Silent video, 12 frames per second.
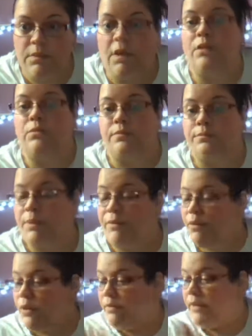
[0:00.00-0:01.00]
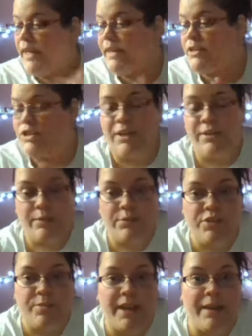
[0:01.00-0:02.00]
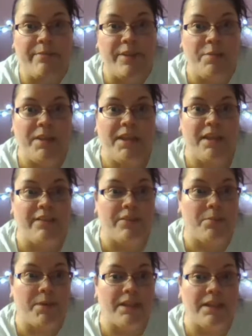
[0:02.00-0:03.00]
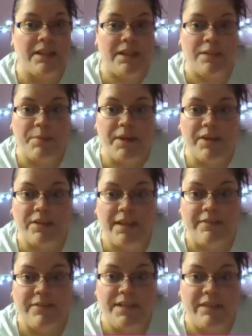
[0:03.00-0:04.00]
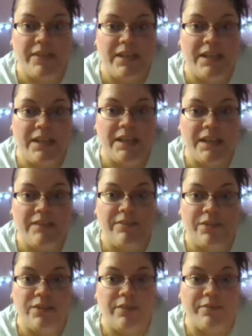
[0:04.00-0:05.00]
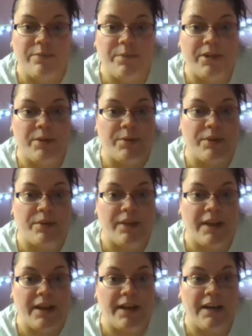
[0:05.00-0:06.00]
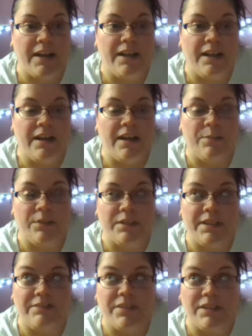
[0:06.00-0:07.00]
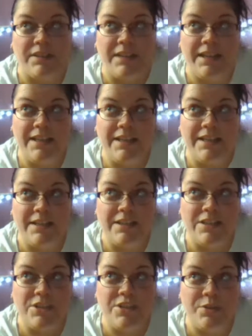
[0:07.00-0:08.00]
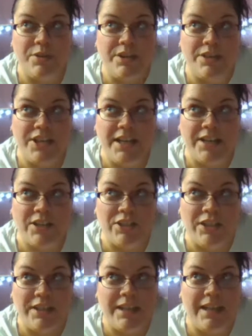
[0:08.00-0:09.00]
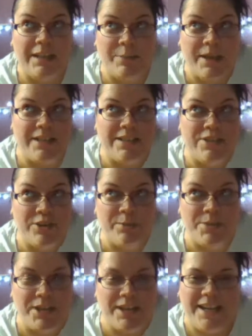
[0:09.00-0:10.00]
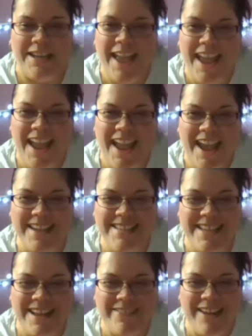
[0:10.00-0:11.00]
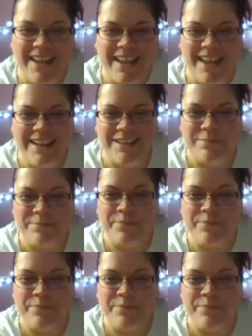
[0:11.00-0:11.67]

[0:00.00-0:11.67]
Oh, before I forget, shout out to my MVP of the month, Paralife TV. If you're not familiar with who they are, I will leave the link to their channel in my description. Yay, I said it right.